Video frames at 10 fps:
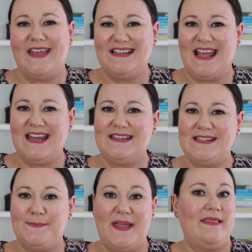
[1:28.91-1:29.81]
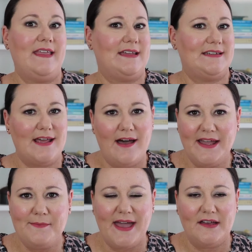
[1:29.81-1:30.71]
they tend to spend the
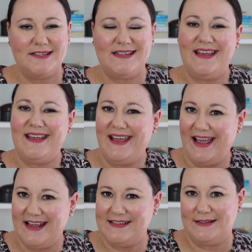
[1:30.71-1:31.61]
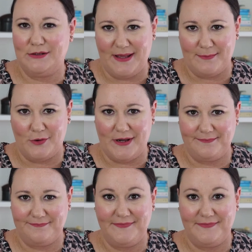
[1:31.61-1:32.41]
entire amount and a little bit more.